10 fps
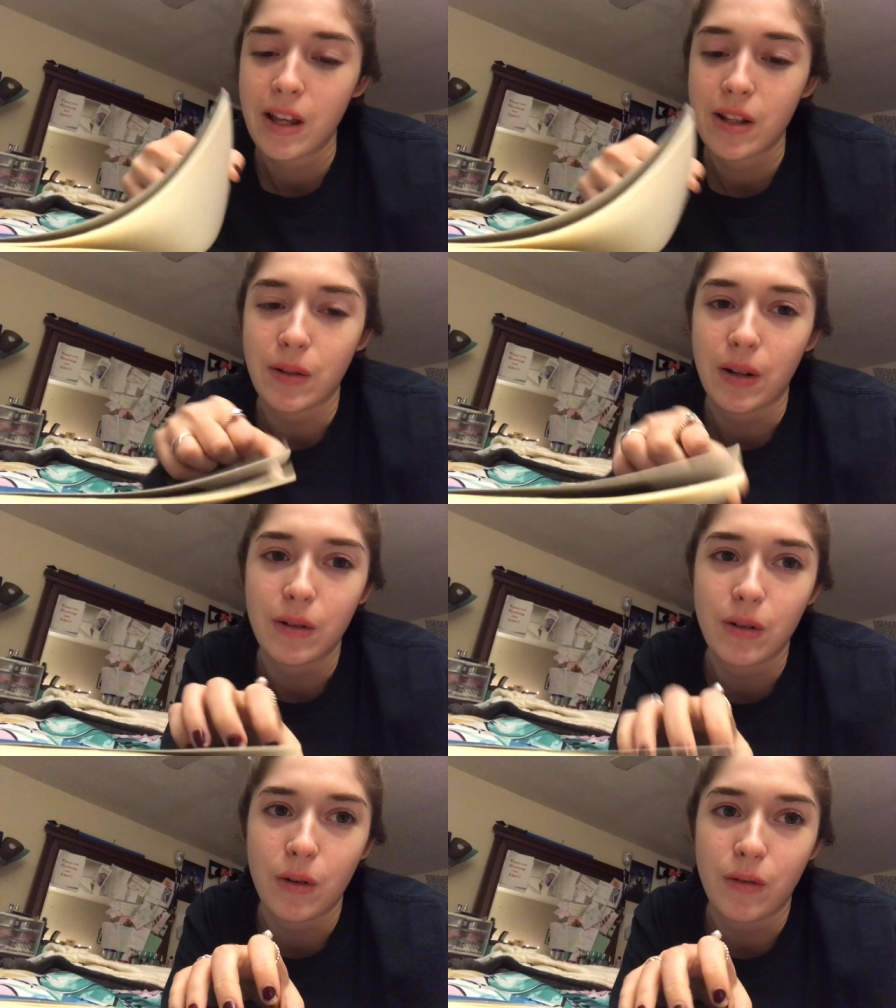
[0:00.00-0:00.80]
so I
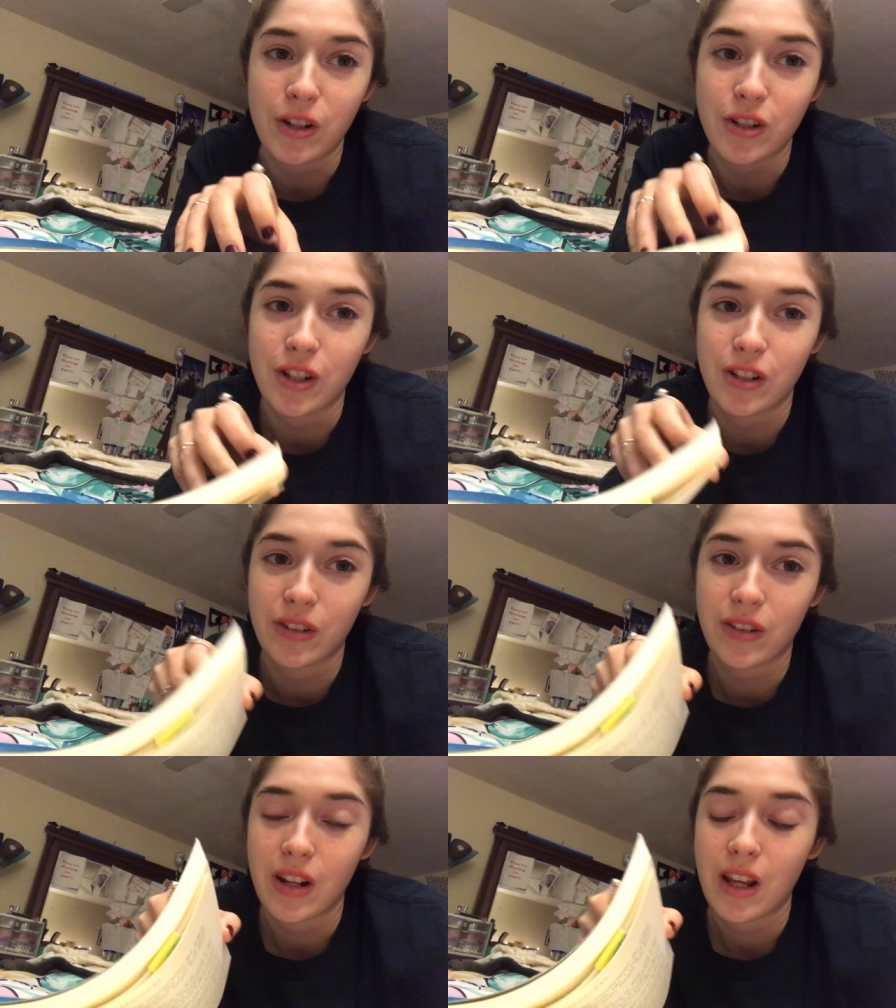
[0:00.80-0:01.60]
don't know if I should
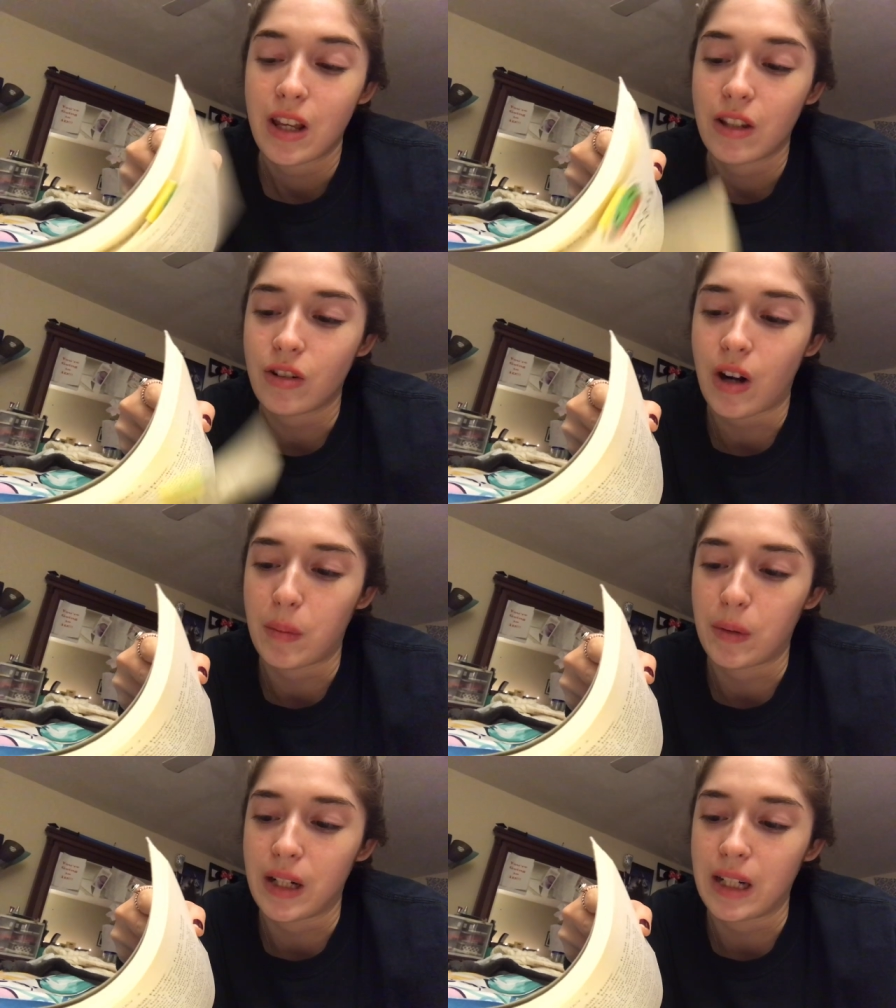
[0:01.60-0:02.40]
just
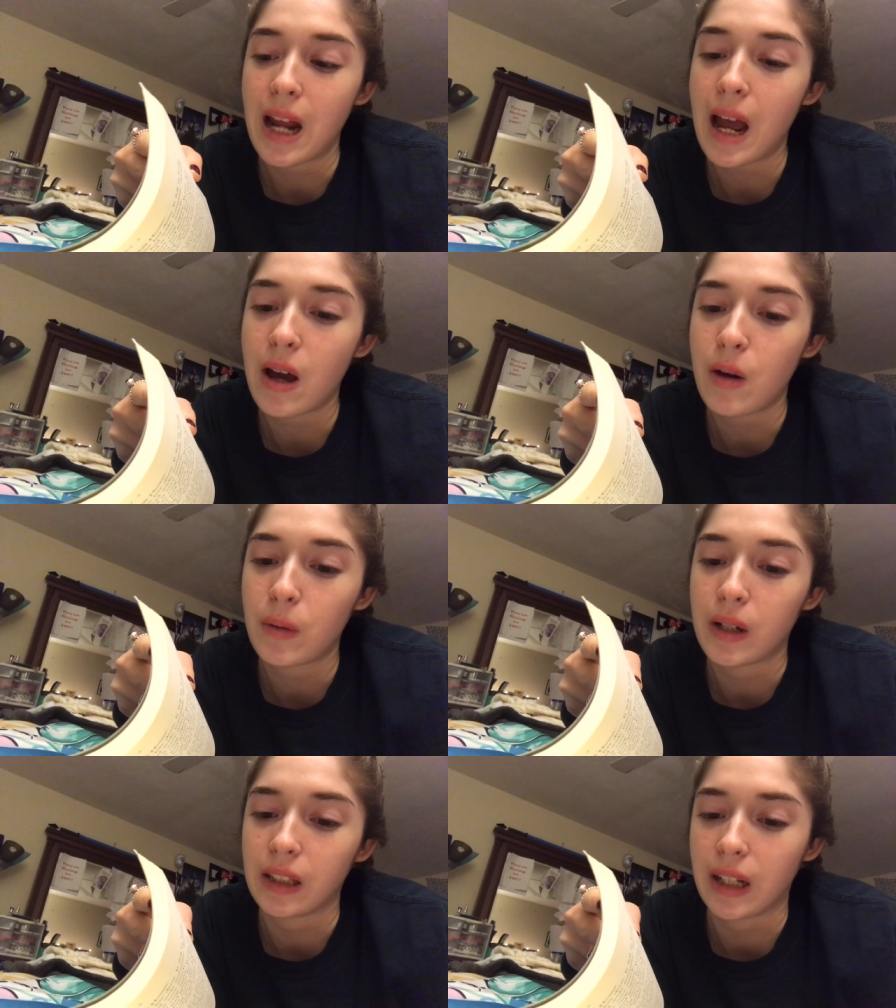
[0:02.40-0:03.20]
stop reading now
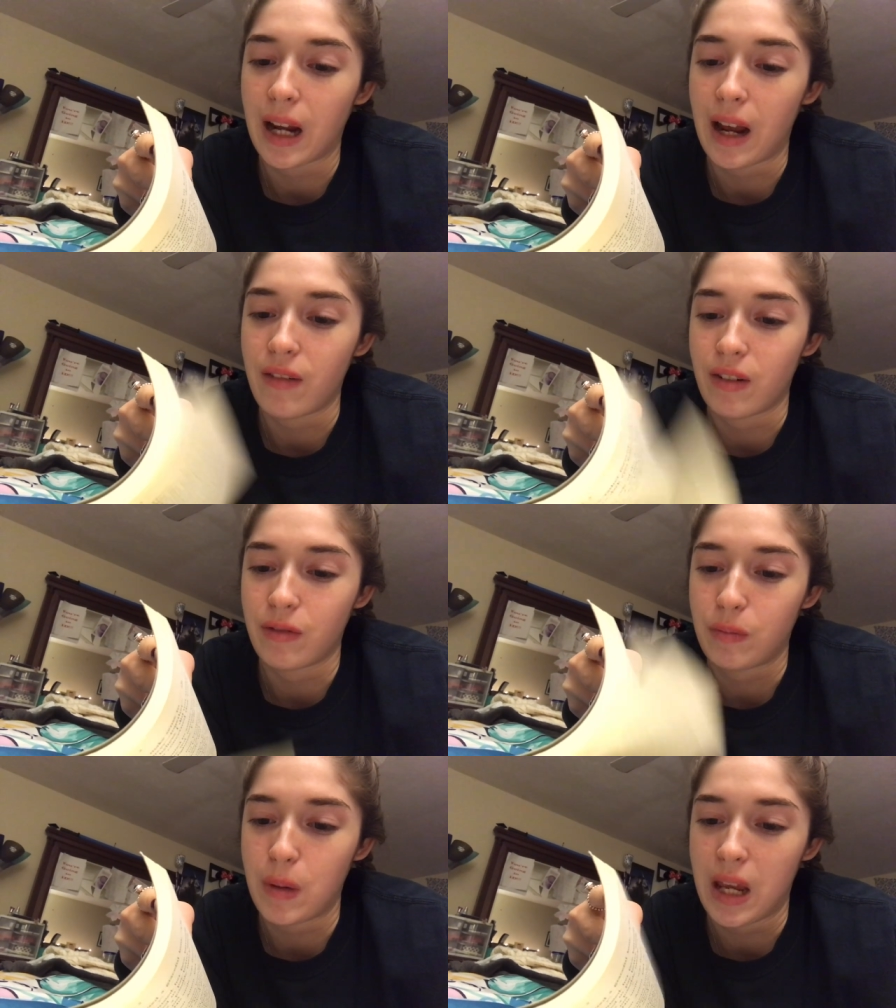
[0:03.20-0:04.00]
where like I have
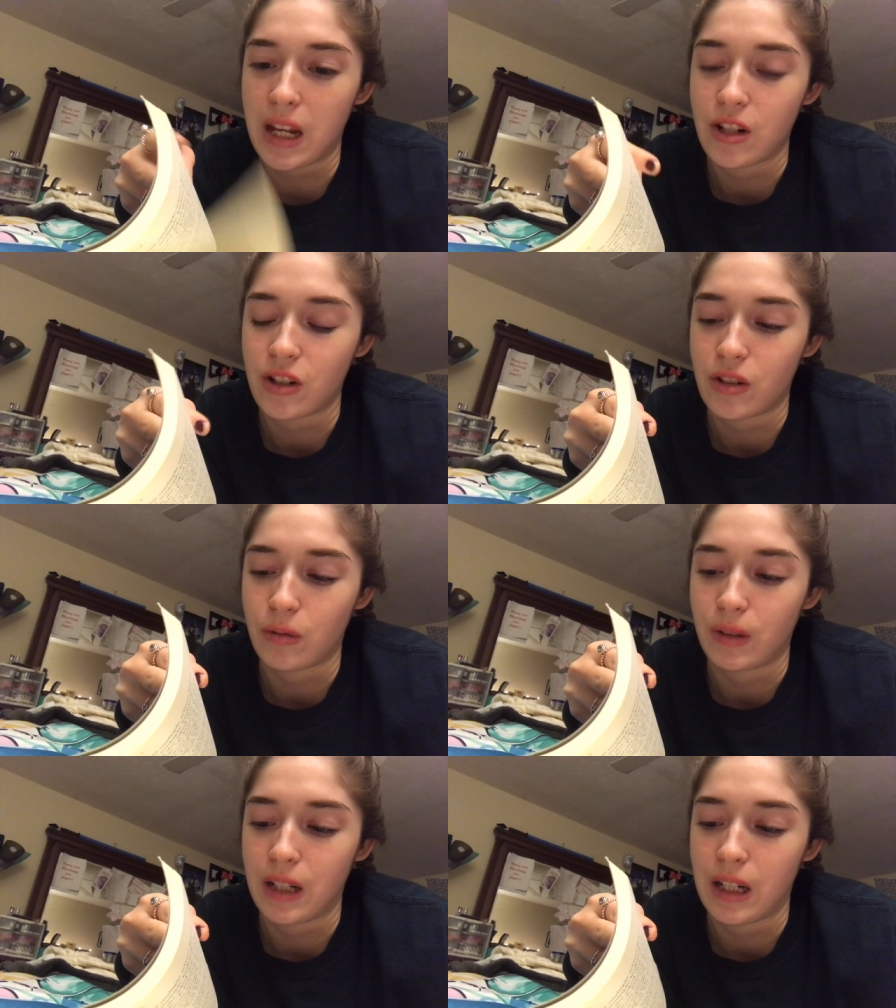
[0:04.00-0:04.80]
enough pages to
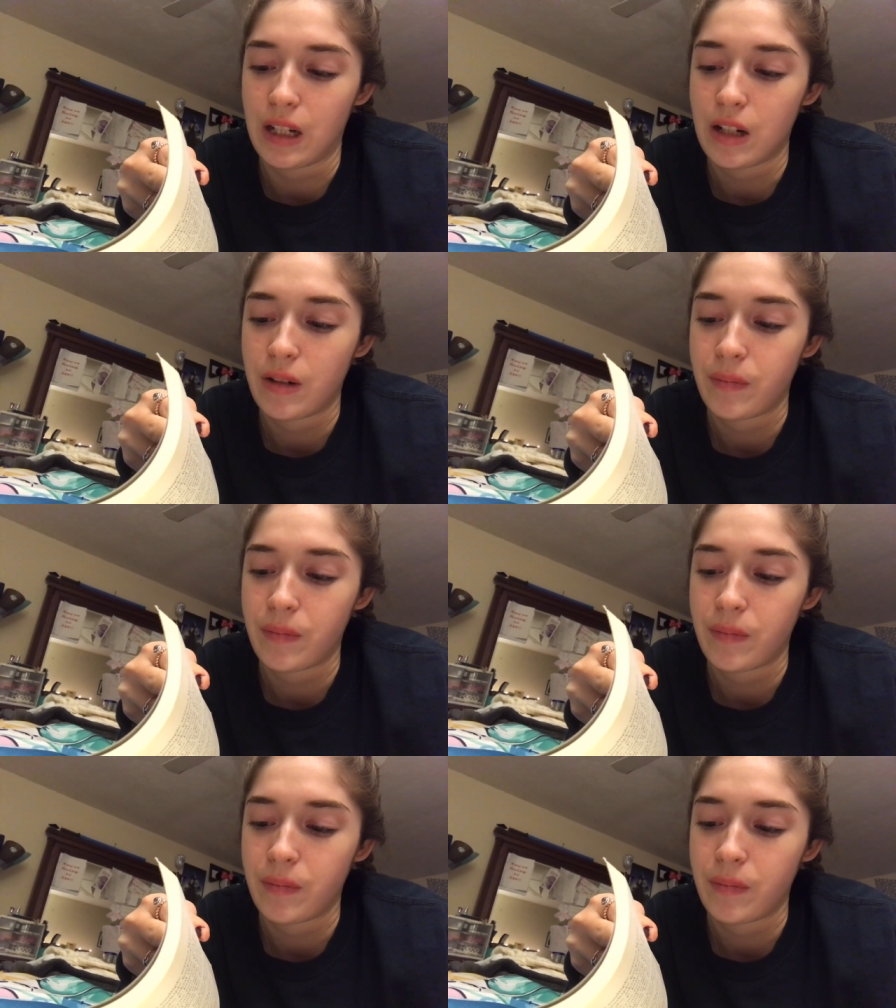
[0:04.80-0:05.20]
read